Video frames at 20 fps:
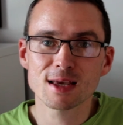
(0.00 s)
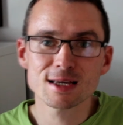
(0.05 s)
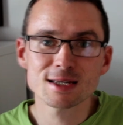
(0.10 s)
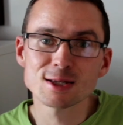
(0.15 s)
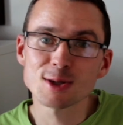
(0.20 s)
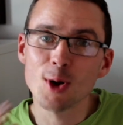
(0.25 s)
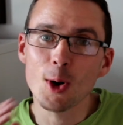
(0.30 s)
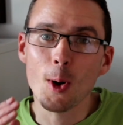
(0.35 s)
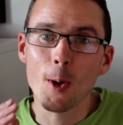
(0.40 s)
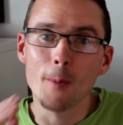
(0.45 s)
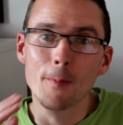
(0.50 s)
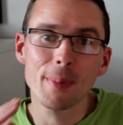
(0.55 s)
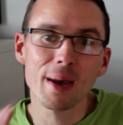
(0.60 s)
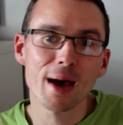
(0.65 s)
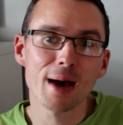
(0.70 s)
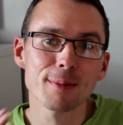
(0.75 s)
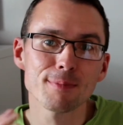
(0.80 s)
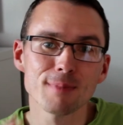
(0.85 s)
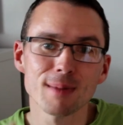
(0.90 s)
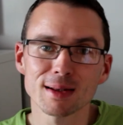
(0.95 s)
there's not a
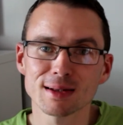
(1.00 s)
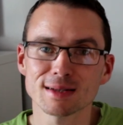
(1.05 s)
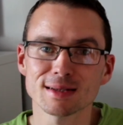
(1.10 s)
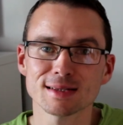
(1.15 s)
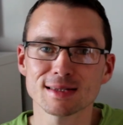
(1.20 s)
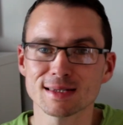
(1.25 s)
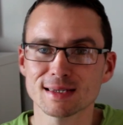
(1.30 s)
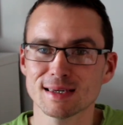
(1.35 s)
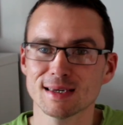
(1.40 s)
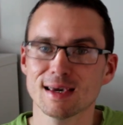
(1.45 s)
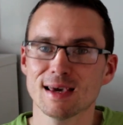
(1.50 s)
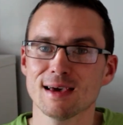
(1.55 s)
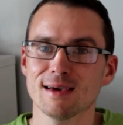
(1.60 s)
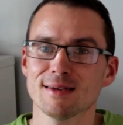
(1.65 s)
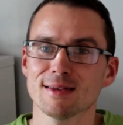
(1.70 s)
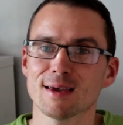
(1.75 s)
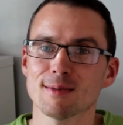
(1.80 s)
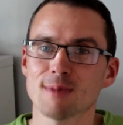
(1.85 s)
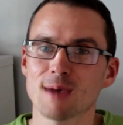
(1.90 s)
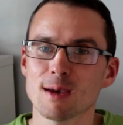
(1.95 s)
bad Muntons kit
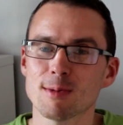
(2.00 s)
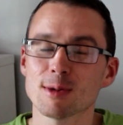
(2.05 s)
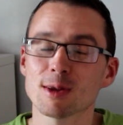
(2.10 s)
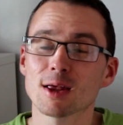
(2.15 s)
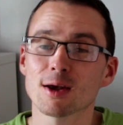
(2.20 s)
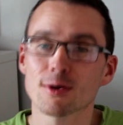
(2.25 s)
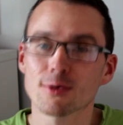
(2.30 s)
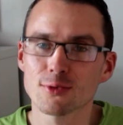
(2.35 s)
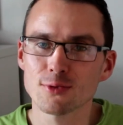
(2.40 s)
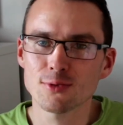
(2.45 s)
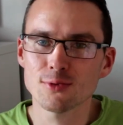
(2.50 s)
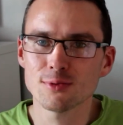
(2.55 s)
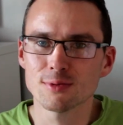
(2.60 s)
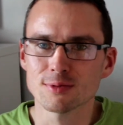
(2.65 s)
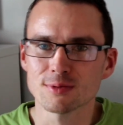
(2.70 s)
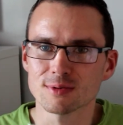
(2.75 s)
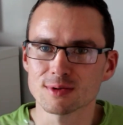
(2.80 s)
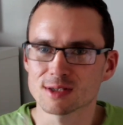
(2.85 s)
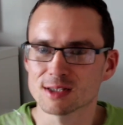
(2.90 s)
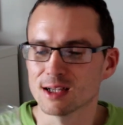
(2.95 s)
out there. Maybe they're
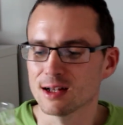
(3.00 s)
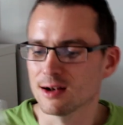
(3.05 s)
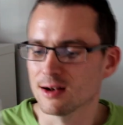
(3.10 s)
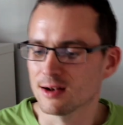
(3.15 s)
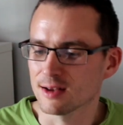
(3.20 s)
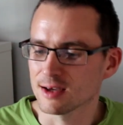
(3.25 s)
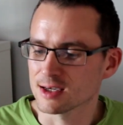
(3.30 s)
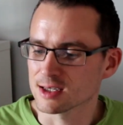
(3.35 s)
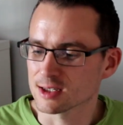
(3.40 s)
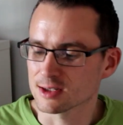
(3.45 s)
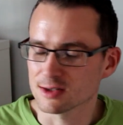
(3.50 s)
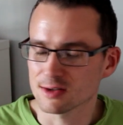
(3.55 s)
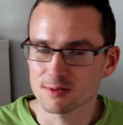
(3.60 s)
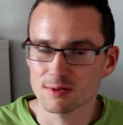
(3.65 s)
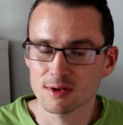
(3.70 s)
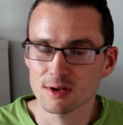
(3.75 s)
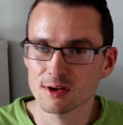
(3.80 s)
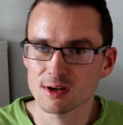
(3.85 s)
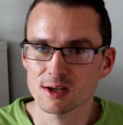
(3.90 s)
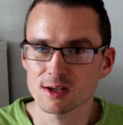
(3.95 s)
all Stellaris.
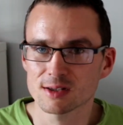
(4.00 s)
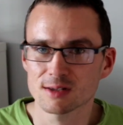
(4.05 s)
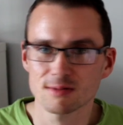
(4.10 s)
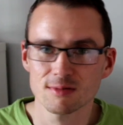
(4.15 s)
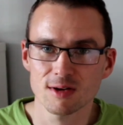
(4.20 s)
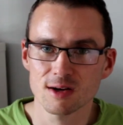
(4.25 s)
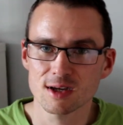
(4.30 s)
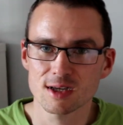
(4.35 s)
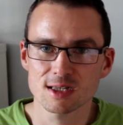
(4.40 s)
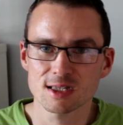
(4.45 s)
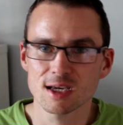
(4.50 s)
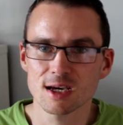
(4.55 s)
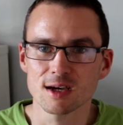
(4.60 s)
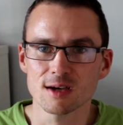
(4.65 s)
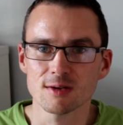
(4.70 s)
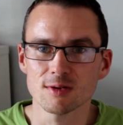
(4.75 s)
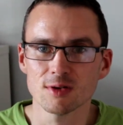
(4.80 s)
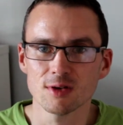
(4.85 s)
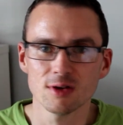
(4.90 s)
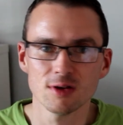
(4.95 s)
Because, like I
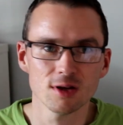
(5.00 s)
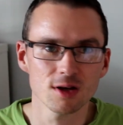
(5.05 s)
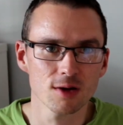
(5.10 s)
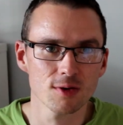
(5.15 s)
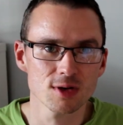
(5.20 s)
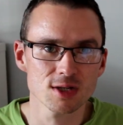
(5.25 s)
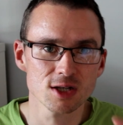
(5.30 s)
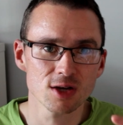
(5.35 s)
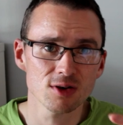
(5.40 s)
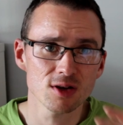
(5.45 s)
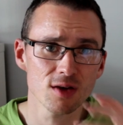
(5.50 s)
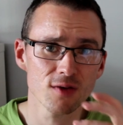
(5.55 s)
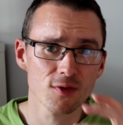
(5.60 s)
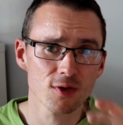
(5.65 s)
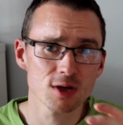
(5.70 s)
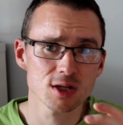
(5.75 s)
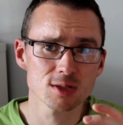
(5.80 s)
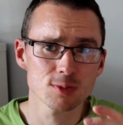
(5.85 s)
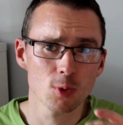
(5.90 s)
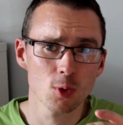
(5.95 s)
say, you know, it's only a
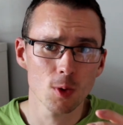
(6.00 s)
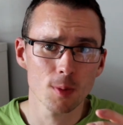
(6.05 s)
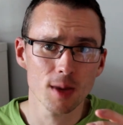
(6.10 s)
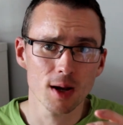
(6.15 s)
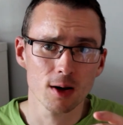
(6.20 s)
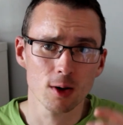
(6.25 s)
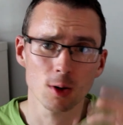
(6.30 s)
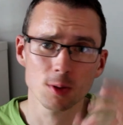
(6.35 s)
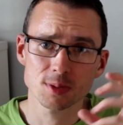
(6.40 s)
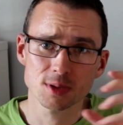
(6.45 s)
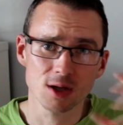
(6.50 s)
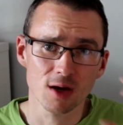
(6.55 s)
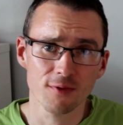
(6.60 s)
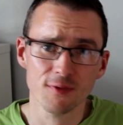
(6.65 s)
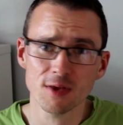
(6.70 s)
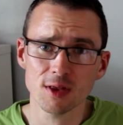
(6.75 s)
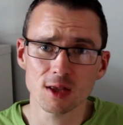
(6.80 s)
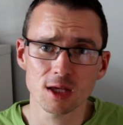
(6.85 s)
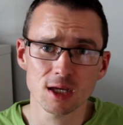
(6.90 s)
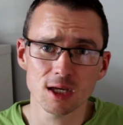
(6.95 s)
very small amount of hops. I
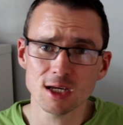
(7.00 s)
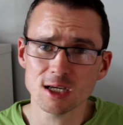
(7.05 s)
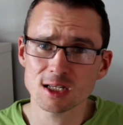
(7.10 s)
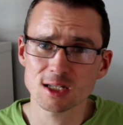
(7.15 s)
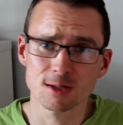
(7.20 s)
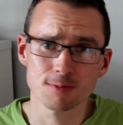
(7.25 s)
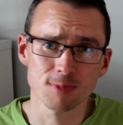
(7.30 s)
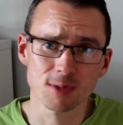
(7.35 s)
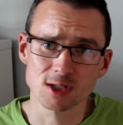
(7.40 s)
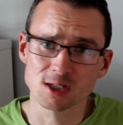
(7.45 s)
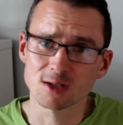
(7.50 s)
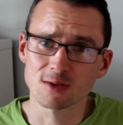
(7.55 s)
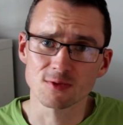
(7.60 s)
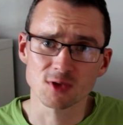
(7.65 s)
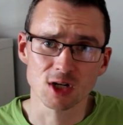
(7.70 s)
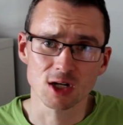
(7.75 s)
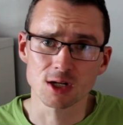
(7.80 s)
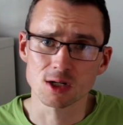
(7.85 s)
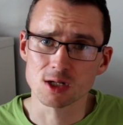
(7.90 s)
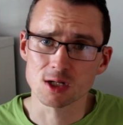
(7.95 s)
think the yeast must have
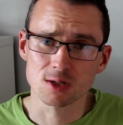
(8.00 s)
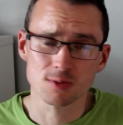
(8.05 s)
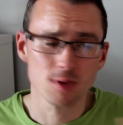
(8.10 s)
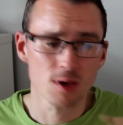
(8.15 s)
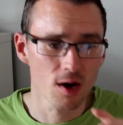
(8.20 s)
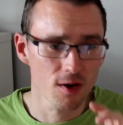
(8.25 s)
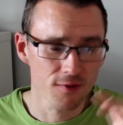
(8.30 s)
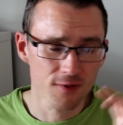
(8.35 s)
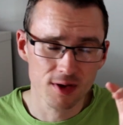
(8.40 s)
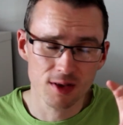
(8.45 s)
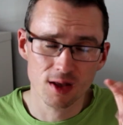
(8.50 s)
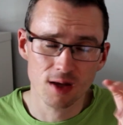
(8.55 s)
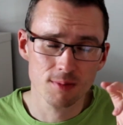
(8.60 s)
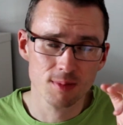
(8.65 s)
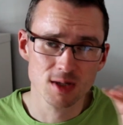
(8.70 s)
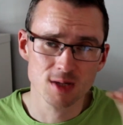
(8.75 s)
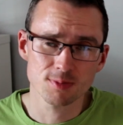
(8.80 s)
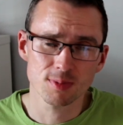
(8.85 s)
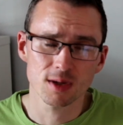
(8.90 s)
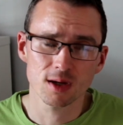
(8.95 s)
changed as well. I think they
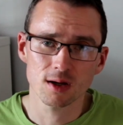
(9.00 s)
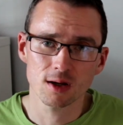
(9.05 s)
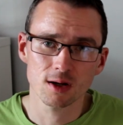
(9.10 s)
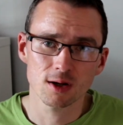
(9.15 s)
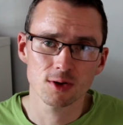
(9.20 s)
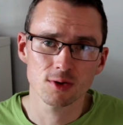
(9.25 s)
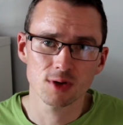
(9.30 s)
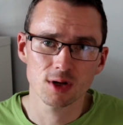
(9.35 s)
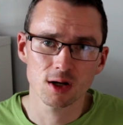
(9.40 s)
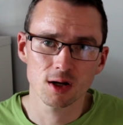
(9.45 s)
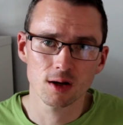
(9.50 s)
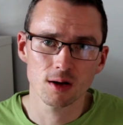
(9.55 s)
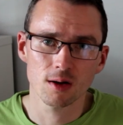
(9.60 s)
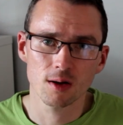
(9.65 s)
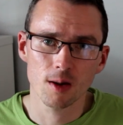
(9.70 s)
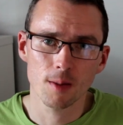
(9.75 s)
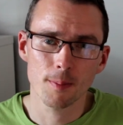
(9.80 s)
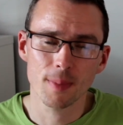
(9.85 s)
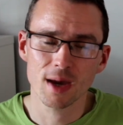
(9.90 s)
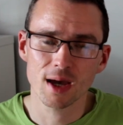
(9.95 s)
must be including
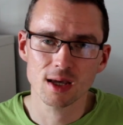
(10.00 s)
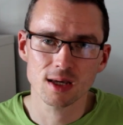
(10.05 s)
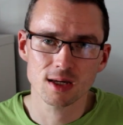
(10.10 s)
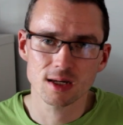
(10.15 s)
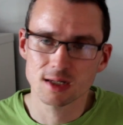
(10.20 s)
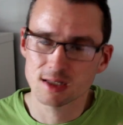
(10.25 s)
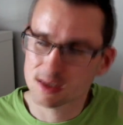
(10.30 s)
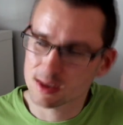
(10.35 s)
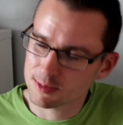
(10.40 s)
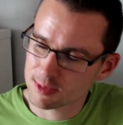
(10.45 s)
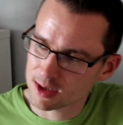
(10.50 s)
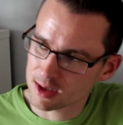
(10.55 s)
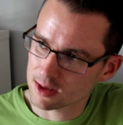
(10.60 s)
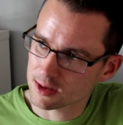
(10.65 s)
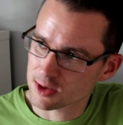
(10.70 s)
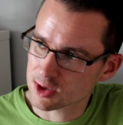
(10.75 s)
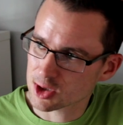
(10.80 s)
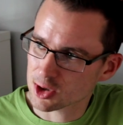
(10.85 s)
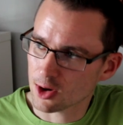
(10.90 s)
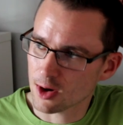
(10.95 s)
a better yeast. I
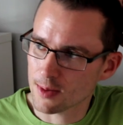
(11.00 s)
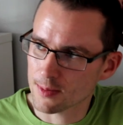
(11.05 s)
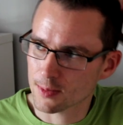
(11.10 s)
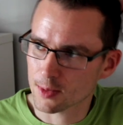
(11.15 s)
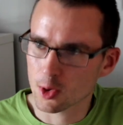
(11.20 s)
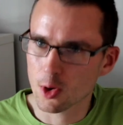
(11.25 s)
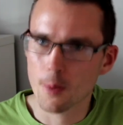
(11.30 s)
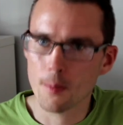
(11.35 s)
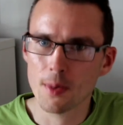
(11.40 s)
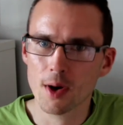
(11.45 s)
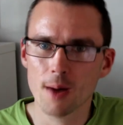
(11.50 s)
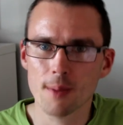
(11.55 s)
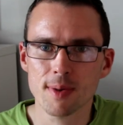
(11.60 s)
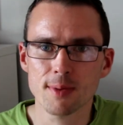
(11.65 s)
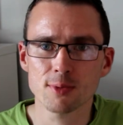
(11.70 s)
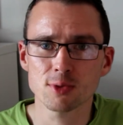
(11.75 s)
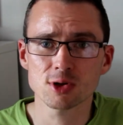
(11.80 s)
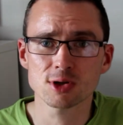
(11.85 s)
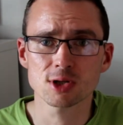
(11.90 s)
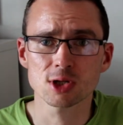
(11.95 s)
mean, time gone by,
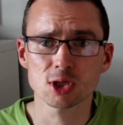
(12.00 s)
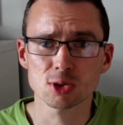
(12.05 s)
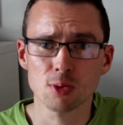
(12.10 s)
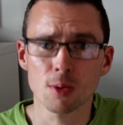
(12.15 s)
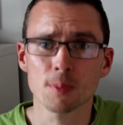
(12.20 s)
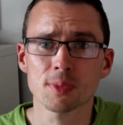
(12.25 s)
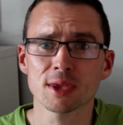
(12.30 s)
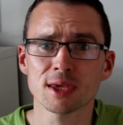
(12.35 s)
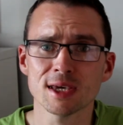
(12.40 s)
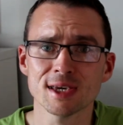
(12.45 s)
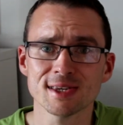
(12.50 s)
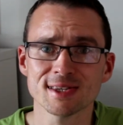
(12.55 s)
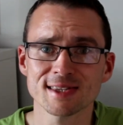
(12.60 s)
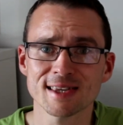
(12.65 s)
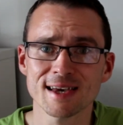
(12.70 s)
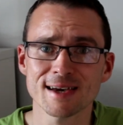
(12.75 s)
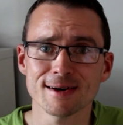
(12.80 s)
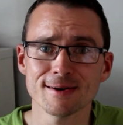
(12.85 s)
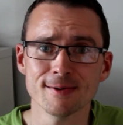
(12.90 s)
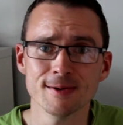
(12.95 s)
people used to swap the
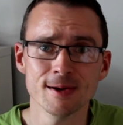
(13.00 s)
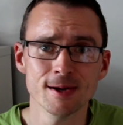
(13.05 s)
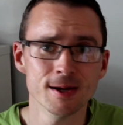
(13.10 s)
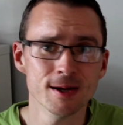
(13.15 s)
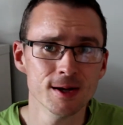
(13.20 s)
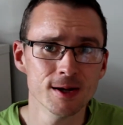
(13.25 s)
yeast out